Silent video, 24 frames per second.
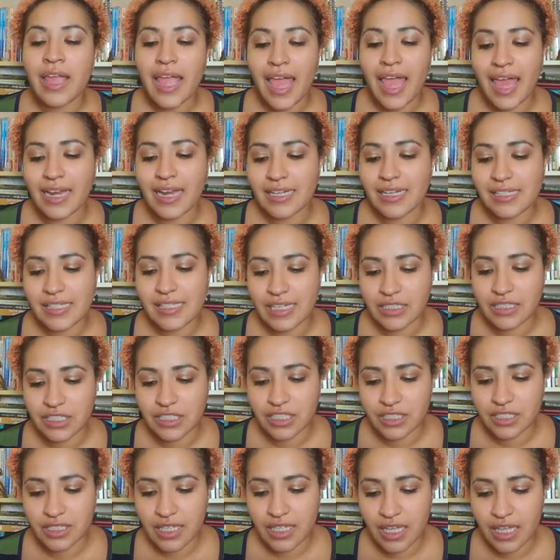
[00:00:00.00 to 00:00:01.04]
And
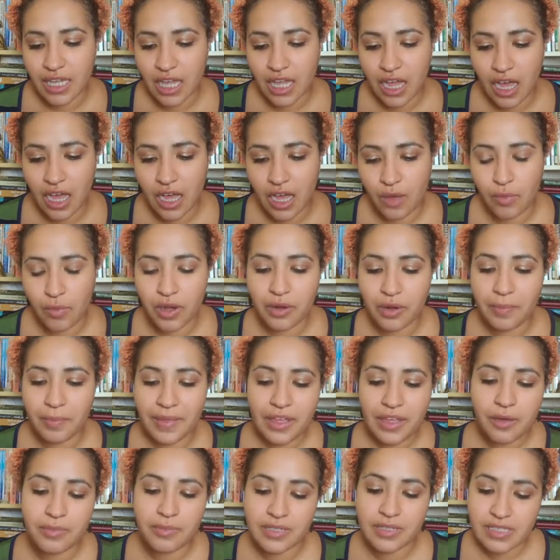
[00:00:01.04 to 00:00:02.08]
essentially, uh, what
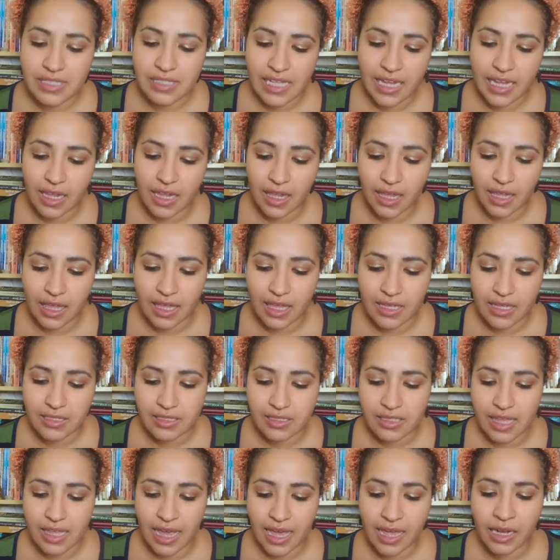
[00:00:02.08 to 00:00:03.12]
Obenga was saying is
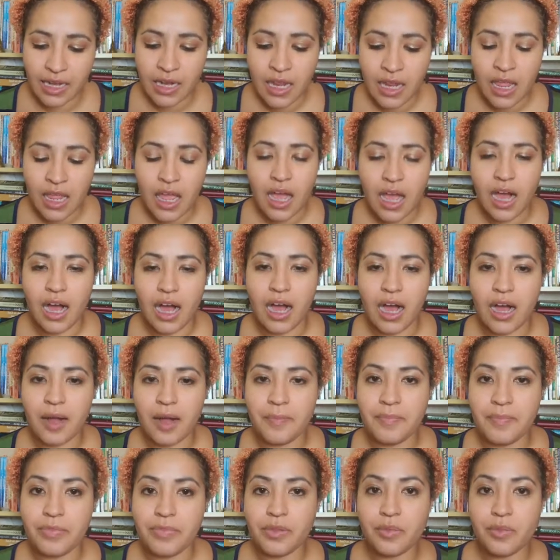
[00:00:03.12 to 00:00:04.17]
that
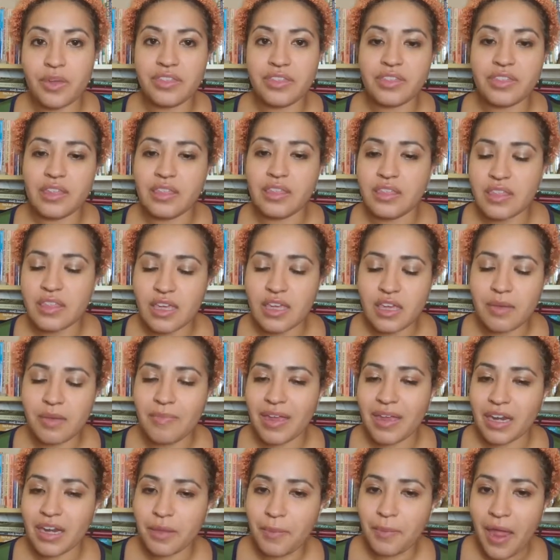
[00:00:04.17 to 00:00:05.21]
um, within the
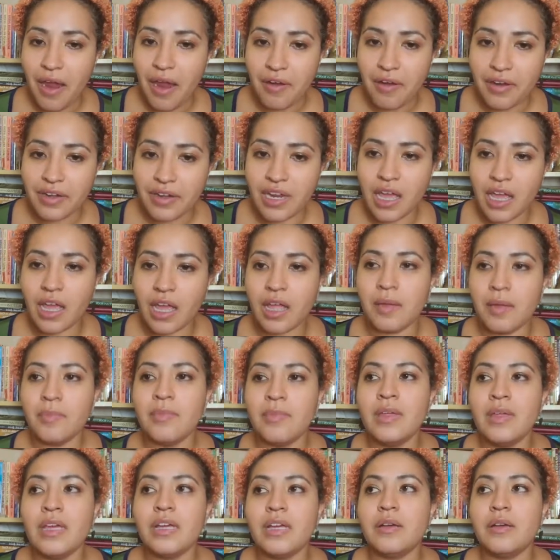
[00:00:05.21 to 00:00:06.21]
Kemetic paradigm,